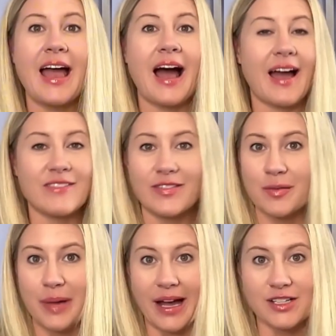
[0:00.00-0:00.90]
I've even
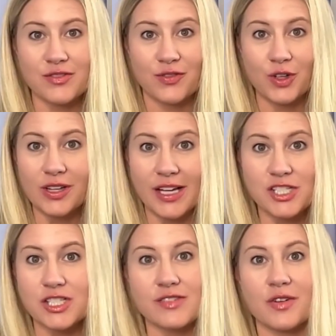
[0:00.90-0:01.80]
packed full
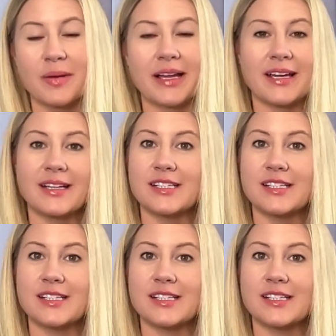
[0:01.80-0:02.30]
lunches for my kids